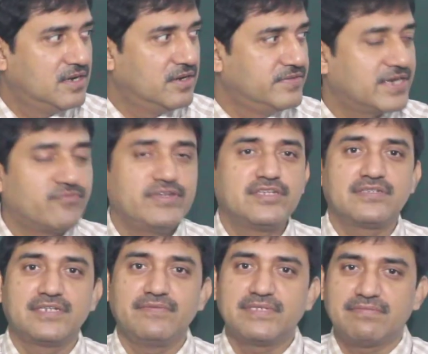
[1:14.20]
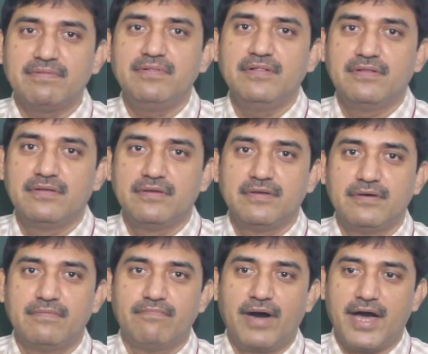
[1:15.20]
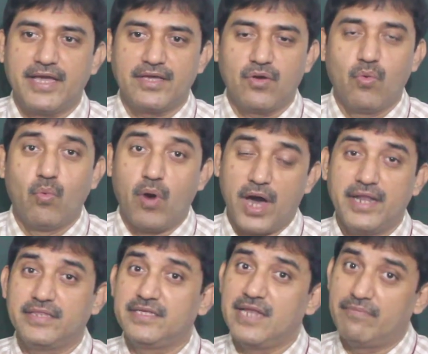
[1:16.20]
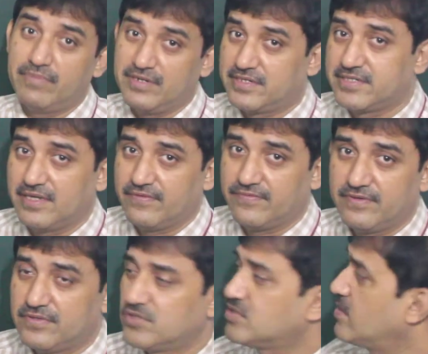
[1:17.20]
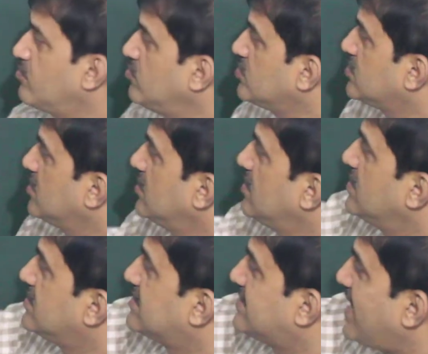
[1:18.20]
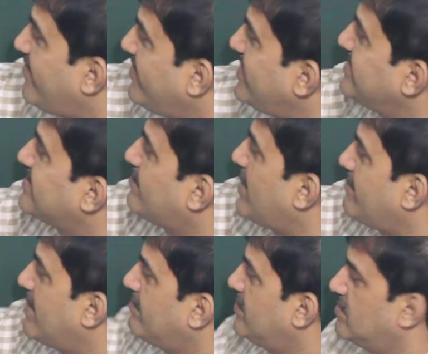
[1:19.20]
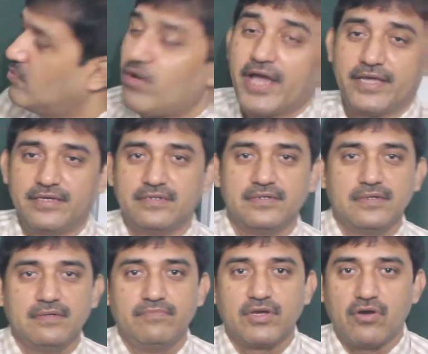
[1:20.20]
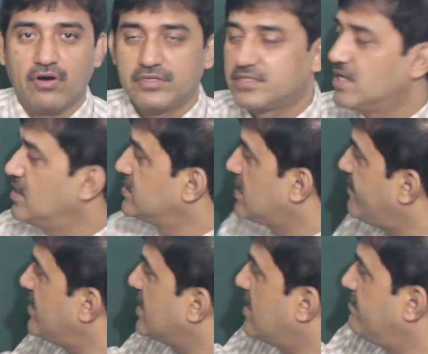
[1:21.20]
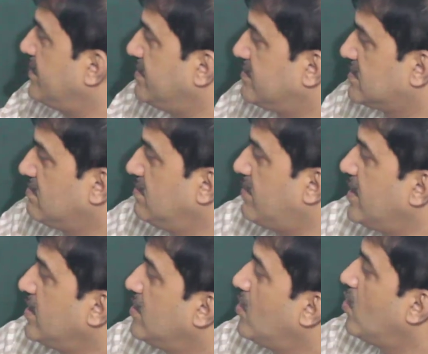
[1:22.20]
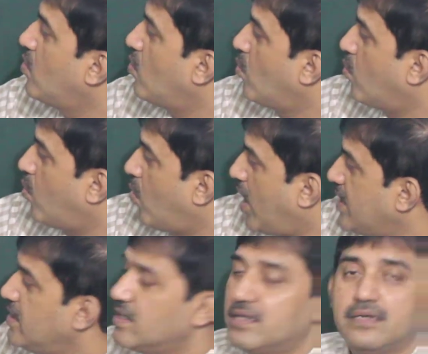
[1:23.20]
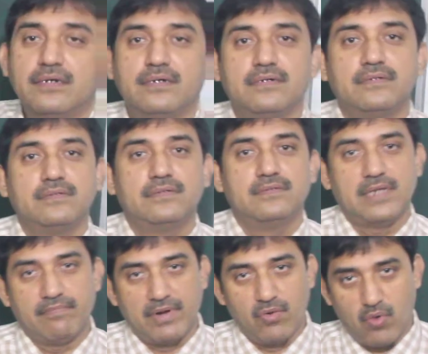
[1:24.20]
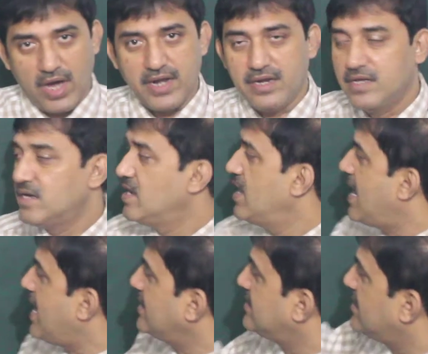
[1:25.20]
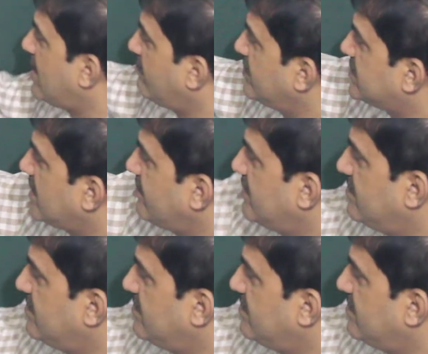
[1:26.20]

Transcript: that which is divisible by 1 and the number itself. So suppose 7 is the prime number. Why? Because 7 can be divisible by 1, number 1 and the number 7.